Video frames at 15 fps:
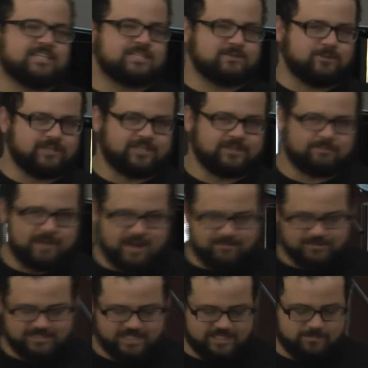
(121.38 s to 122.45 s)
is what the Bible
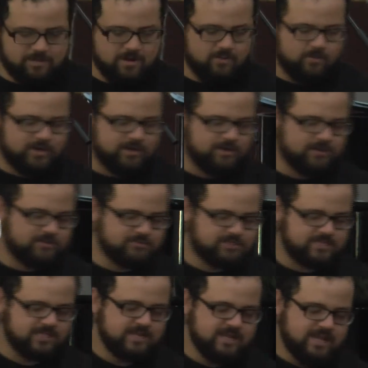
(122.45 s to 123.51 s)
says about widows
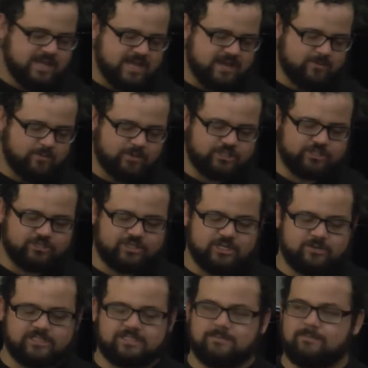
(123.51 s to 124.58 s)
and what you're
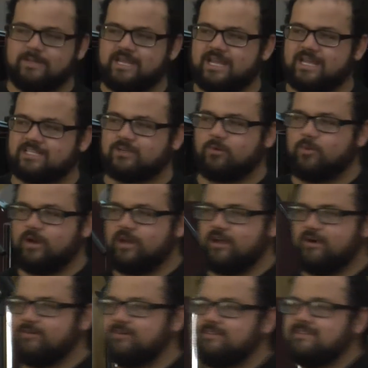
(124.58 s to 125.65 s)
doing to me as a
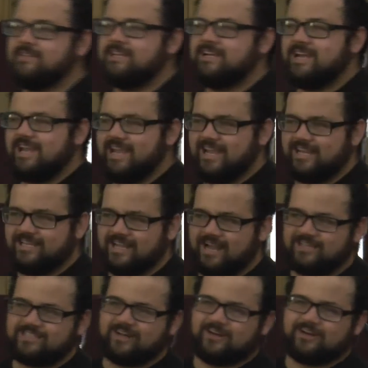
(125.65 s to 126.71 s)
widow." And
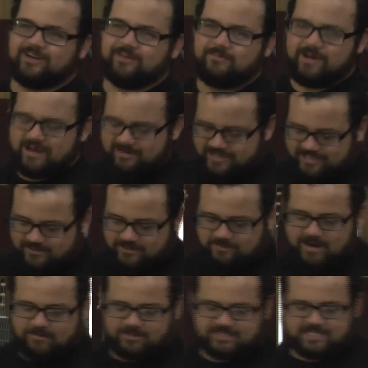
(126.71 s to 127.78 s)
talking about, this is what the
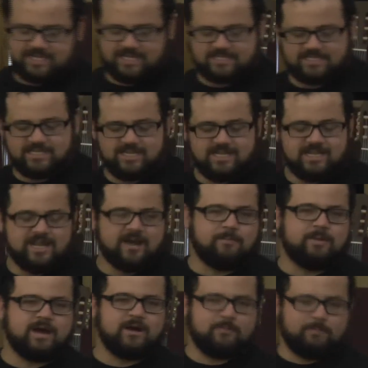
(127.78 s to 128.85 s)
Bible says
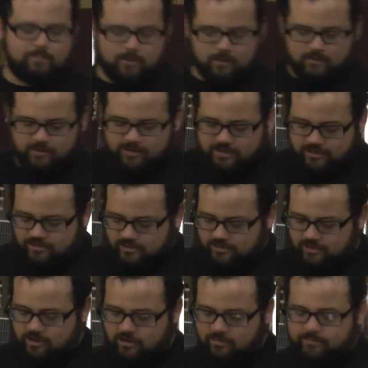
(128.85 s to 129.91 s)
about poor. You know, you're
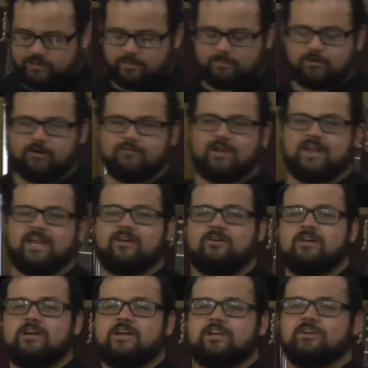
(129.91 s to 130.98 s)
harming the poor right now.
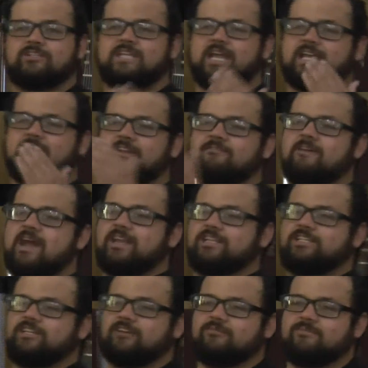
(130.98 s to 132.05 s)
You're taking
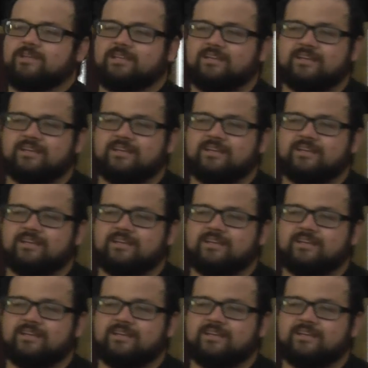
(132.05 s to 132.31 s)
advantage of me.